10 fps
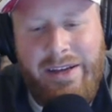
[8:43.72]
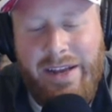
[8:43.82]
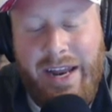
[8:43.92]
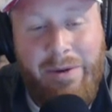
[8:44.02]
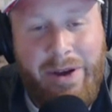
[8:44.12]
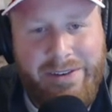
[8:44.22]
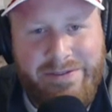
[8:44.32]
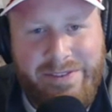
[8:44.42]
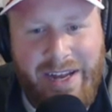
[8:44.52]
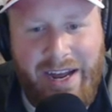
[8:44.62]
Anyway,
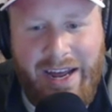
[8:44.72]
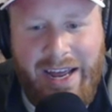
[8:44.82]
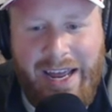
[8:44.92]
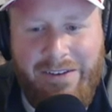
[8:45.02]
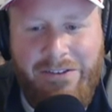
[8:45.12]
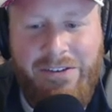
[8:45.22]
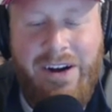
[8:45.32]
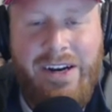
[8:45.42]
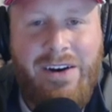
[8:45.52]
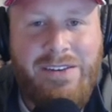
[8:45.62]

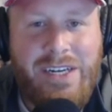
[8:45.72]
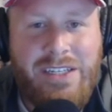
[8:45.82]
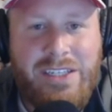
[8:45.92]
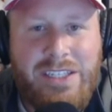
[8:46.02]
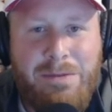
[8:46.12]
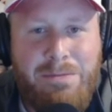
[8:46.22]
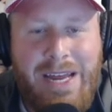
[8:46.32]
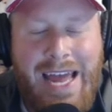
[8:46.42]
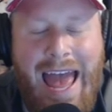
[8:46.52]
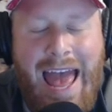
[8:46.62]
fun conversation to be
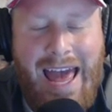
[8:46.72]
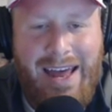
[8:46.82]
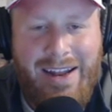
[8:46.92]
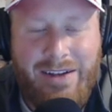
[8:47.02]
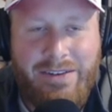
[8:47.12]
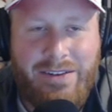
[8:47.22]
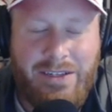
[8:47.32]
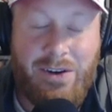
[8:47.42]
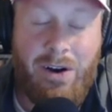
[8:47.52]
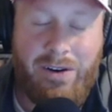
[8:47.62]
had. The
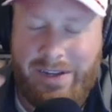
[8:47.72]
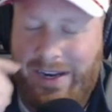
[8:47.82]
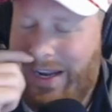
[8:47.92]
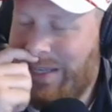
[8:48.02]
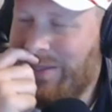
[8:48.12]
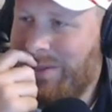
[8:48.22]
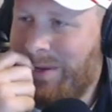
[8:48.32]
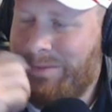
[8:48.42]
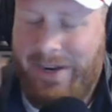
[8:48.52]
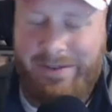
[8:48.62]
daughter did, I guess I should say.
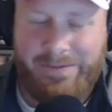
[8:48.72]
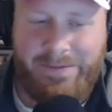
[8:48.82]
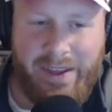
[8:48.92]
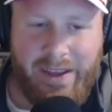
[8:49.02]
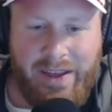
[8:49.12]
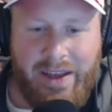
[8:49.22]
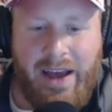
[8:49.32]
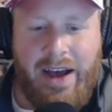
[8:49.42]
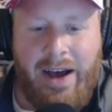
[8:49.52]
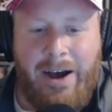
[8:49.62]
But
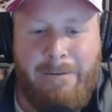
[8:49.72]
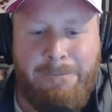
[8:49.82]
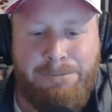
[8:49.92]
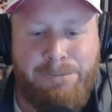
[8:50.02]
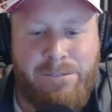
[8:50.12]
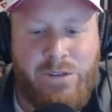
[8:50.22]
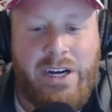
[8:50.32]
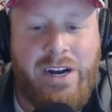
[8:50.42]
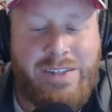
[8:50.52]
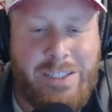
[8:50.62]

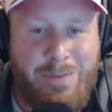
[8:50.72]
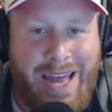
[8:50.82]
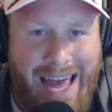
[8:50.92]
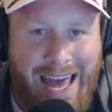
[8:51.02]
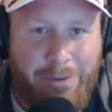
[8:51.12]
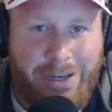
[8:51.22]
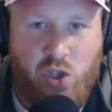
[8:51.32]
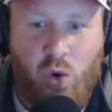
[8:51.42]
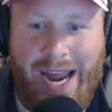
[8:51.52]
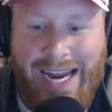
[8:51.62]
fun conversation to be had. We'll be
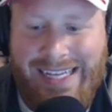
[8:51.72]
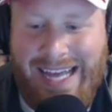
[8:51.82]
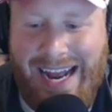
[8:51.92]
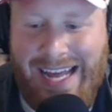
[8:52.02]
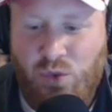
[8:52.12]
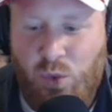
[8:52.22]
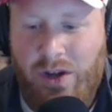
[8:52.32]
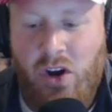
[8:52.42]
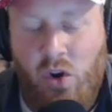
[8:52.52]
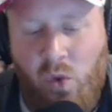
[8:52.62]
tracking that as well.